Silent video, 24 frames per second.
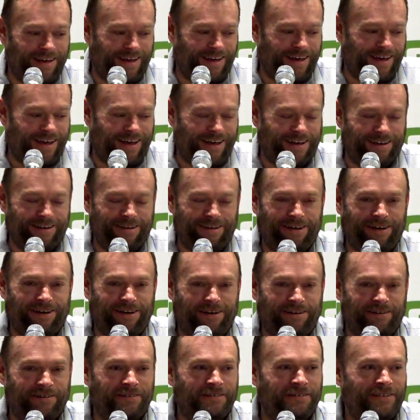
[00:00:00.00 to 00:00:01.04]

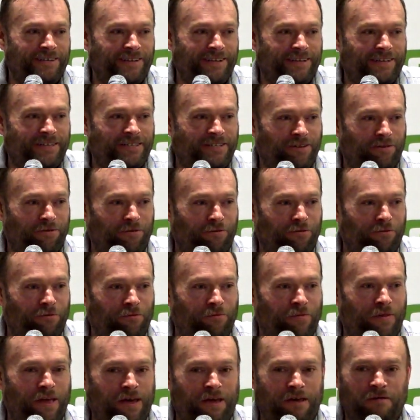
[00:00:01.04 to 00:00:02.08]
And
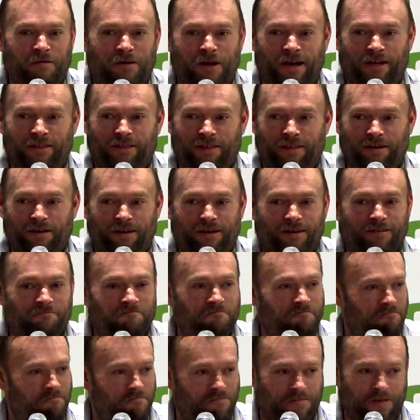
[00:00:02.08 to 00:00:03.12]
so they got
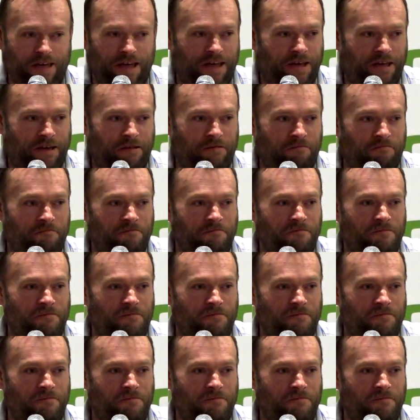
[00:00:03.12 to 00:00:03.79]
the